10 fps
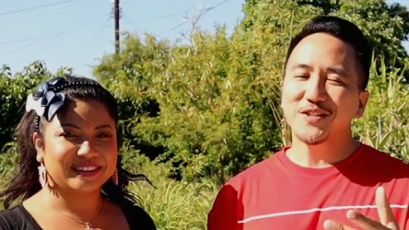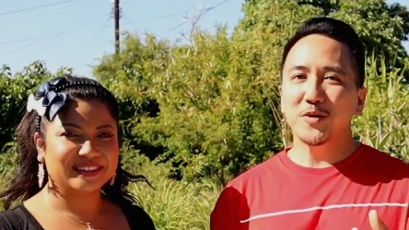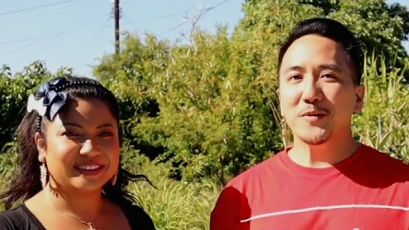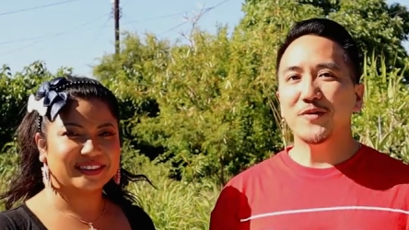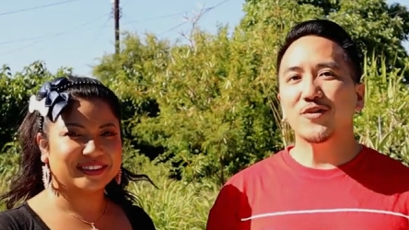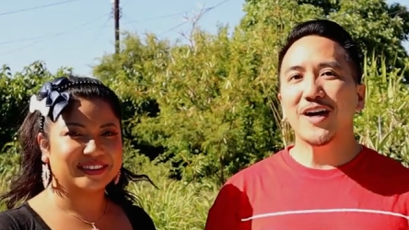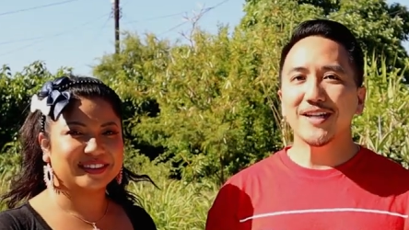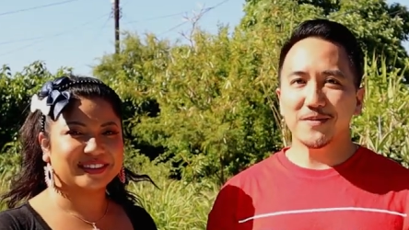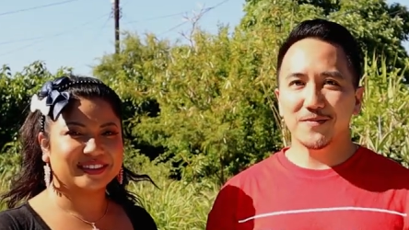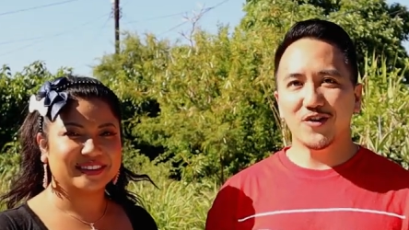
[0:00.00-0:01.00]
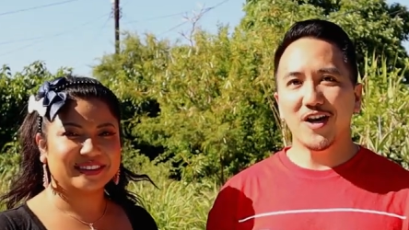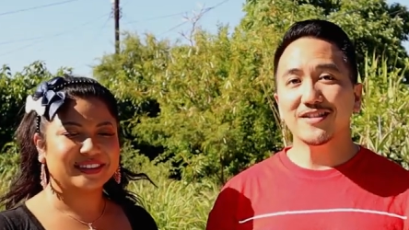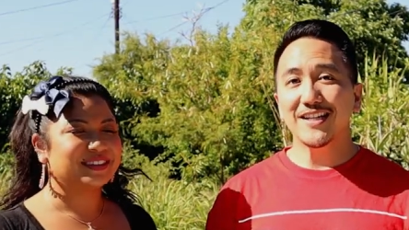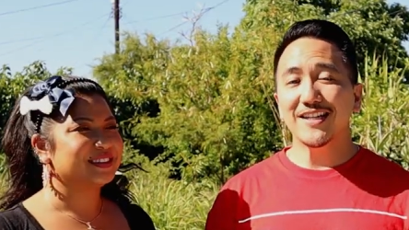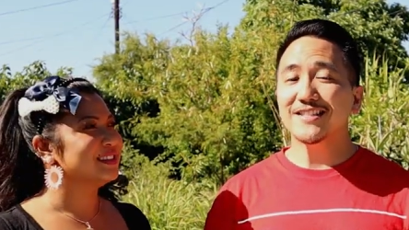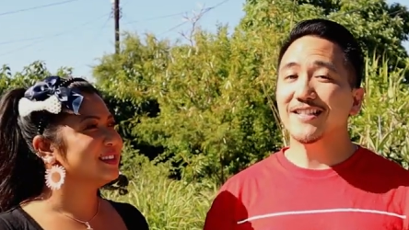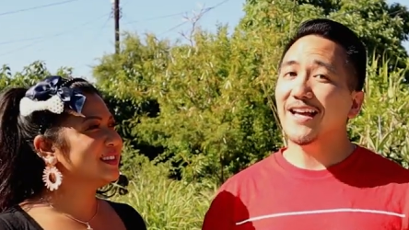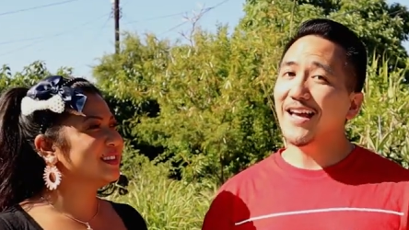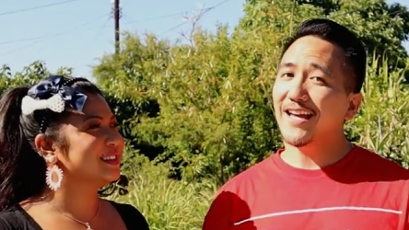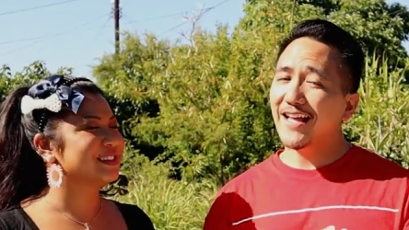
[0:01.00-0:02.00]
Speaker 1: So we're gonna be frying up some frog legs,
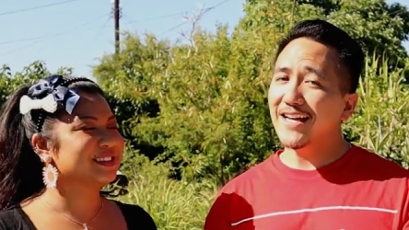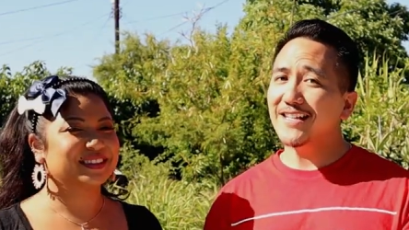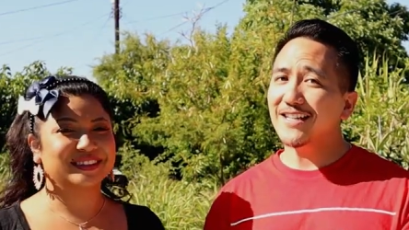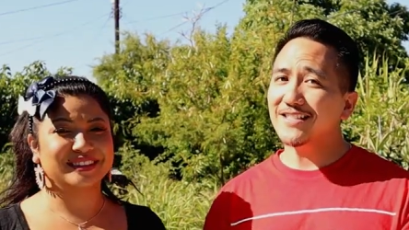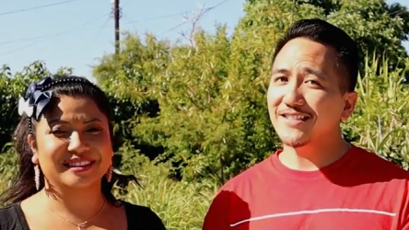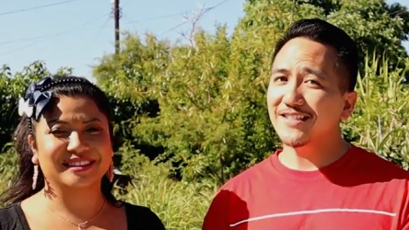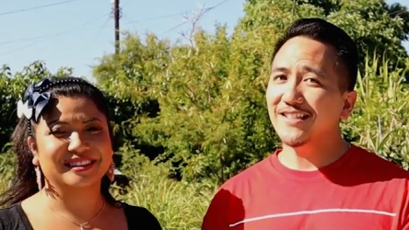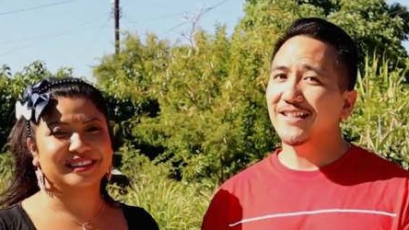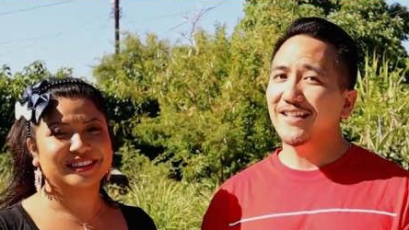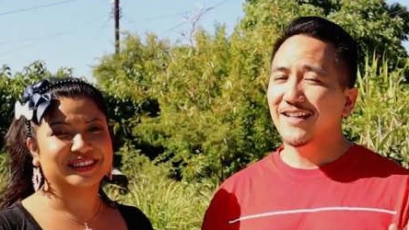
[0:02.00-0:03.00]
and that's actually